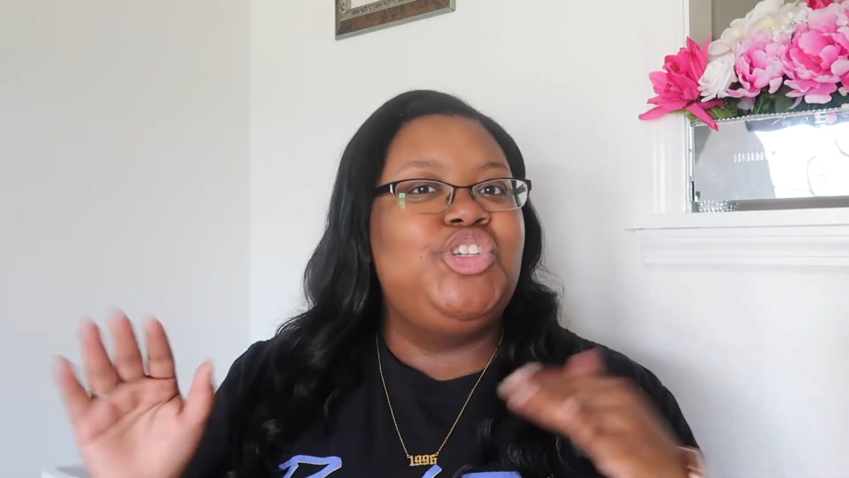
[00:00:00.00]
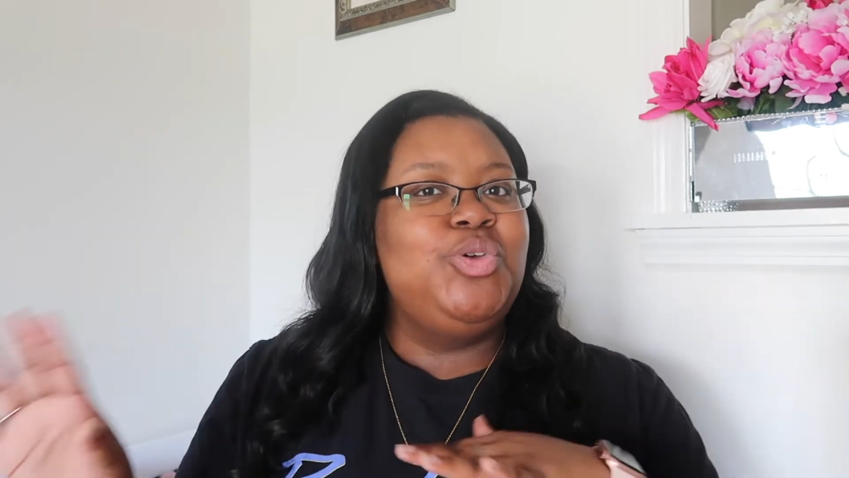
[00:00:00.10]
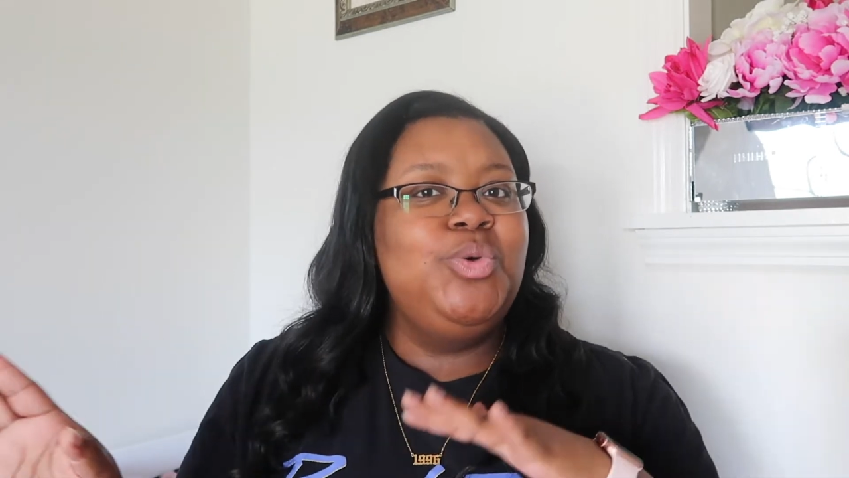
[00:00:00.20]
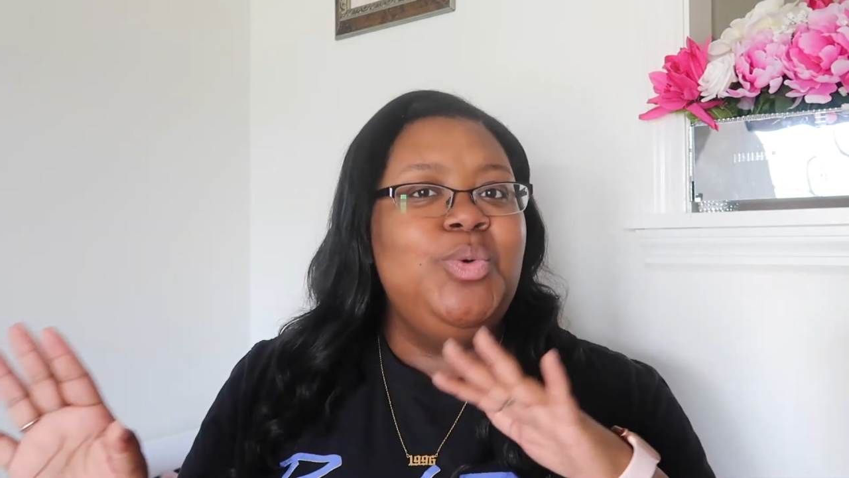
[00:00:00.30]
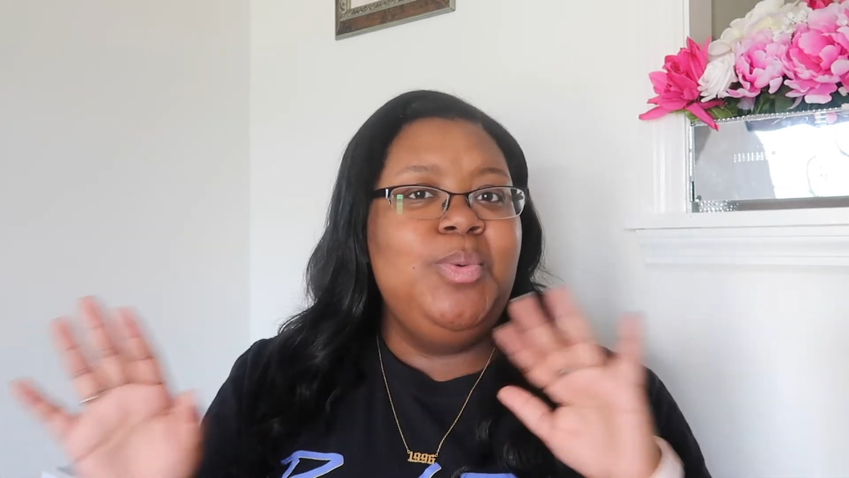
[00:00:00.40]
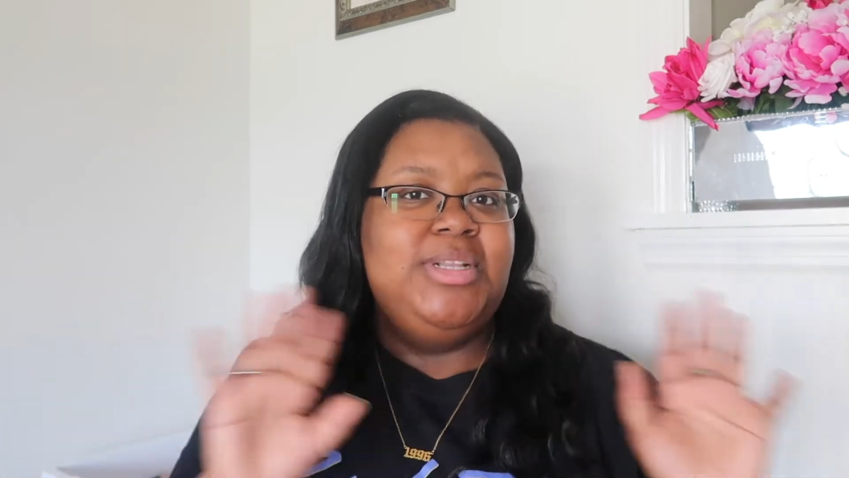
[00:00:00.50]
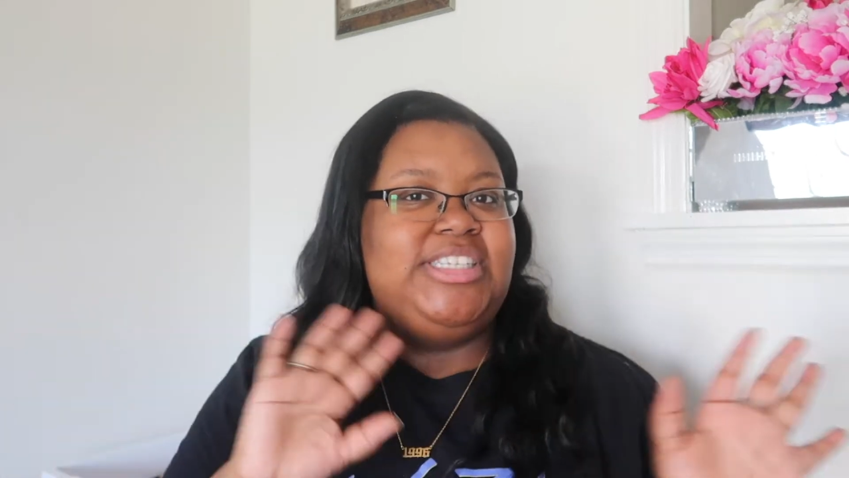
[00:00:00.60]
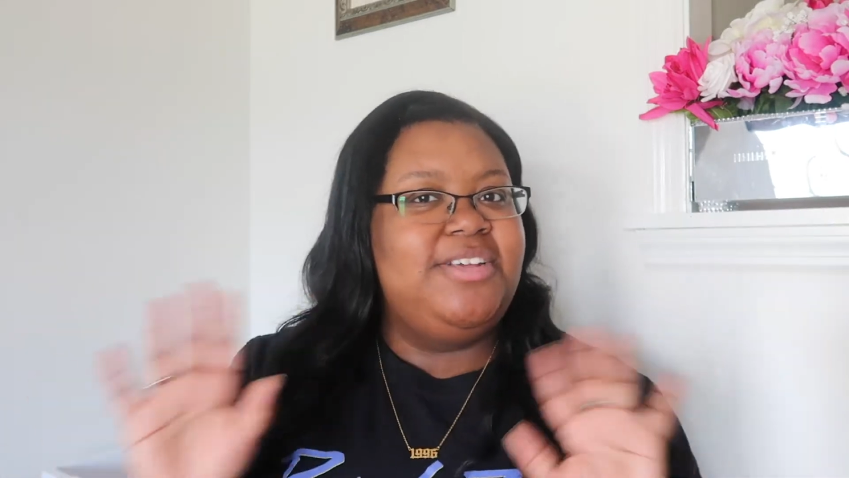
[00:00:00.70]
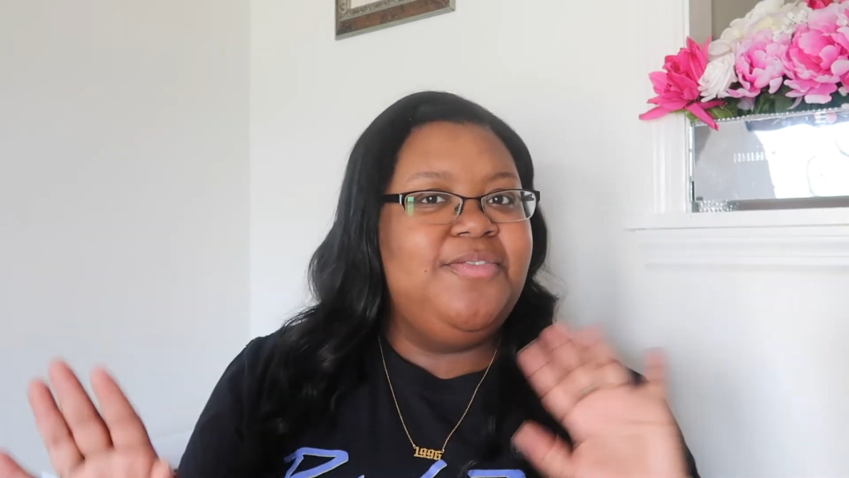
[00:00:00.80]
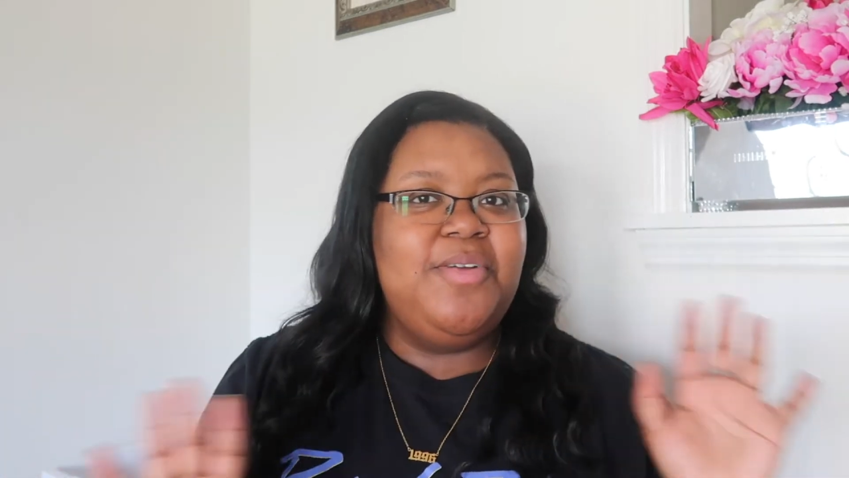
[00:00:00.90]
two
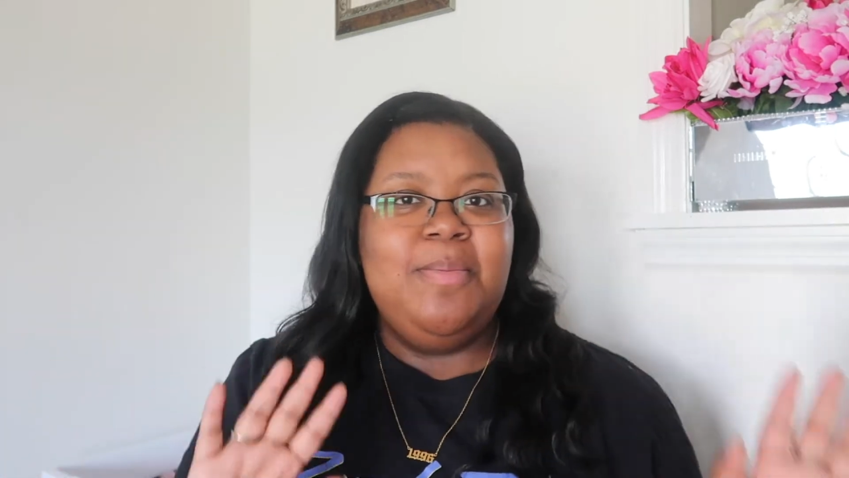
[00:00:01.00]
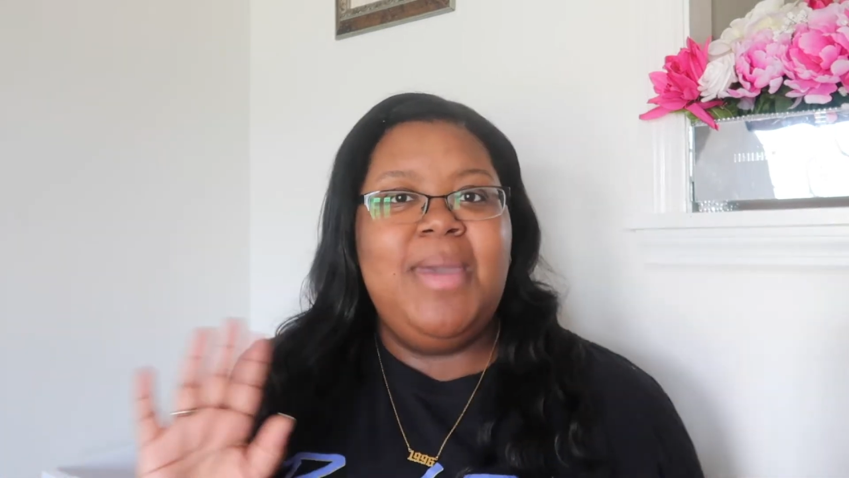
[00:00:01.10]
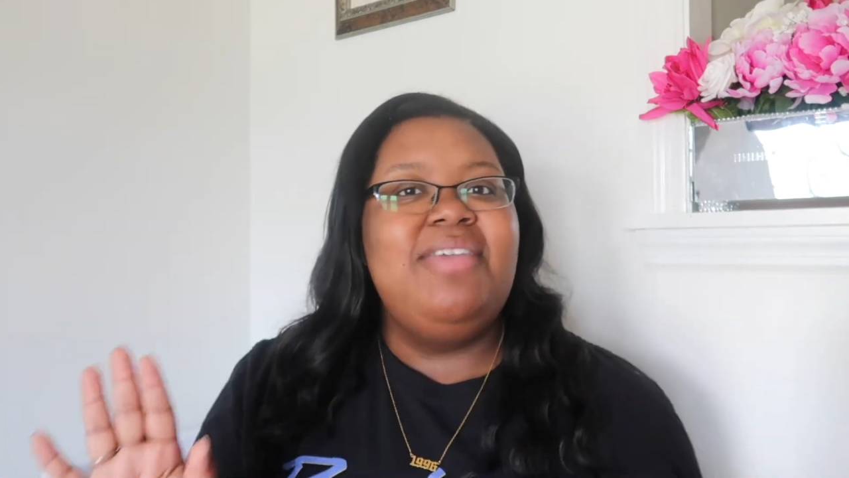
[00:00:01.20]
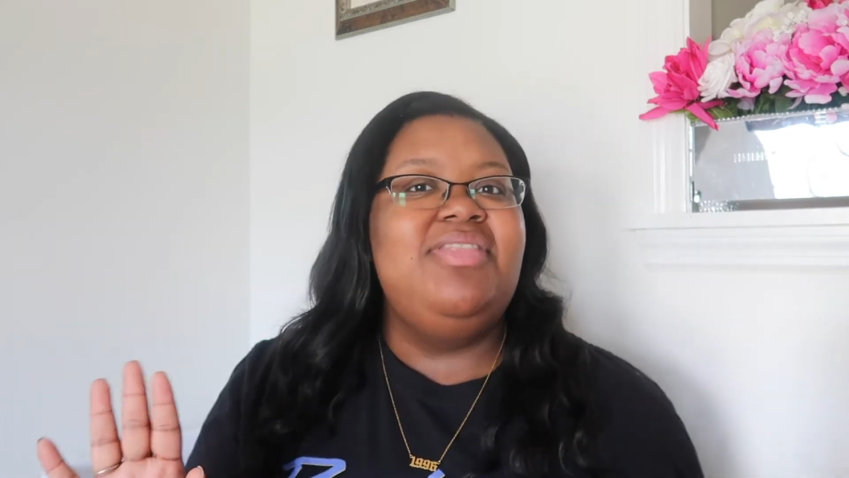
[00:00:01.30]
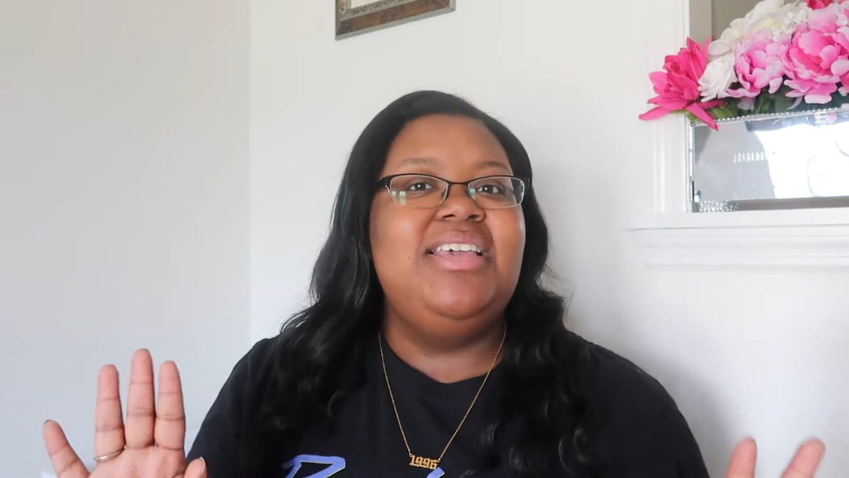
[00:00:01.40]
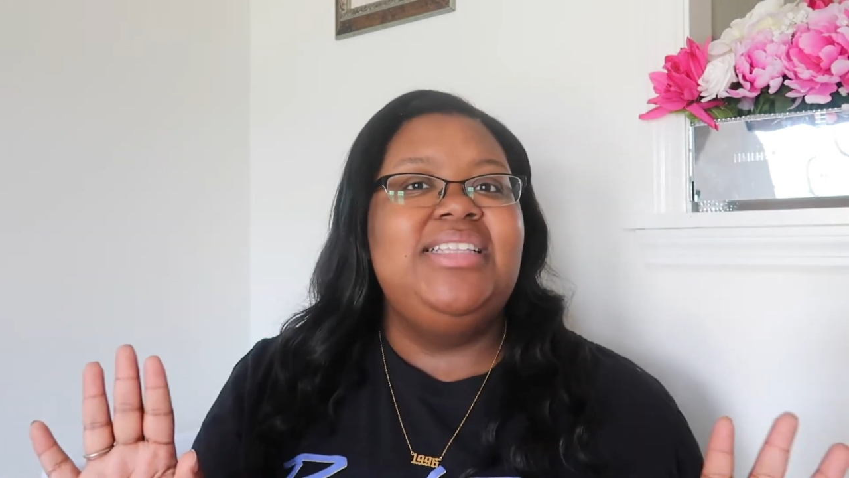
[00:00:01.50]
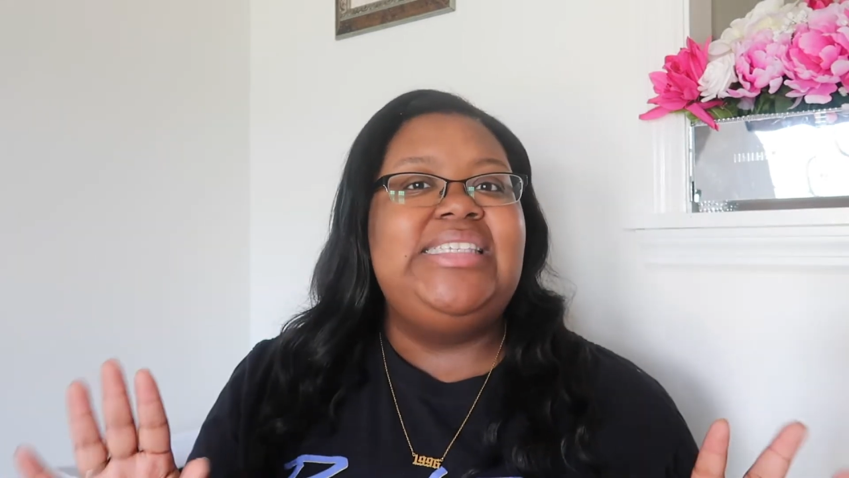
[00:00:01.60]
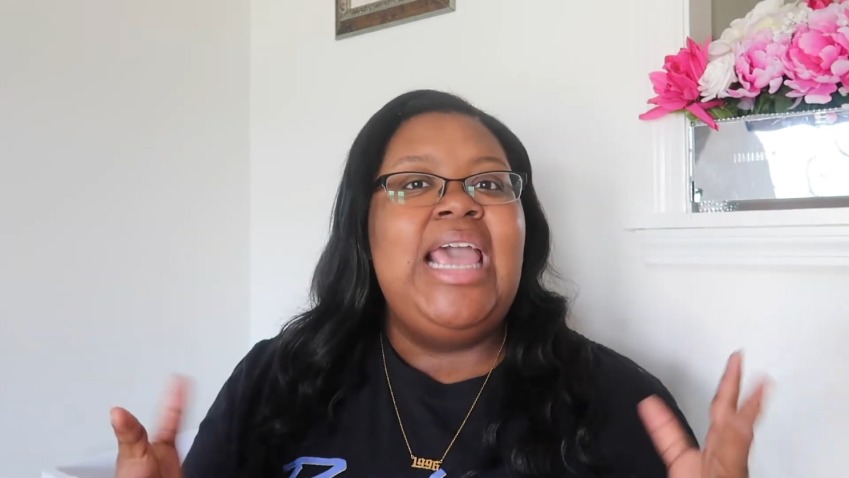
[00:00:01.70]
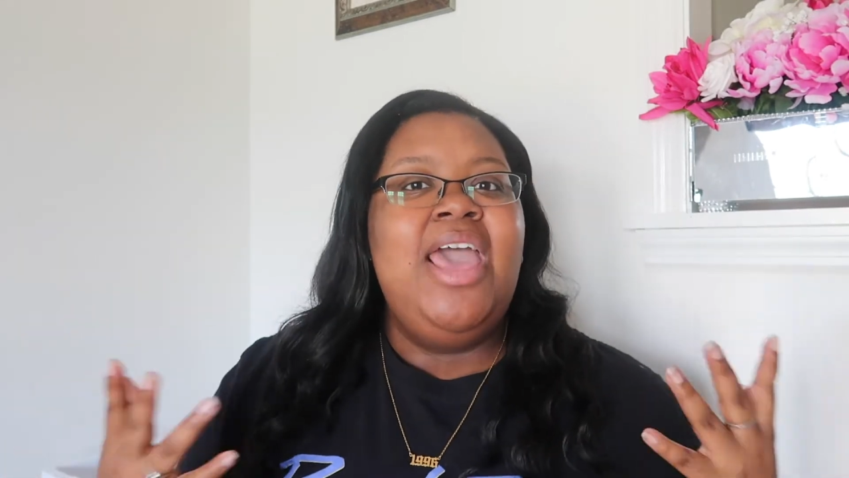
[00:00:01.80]
different methods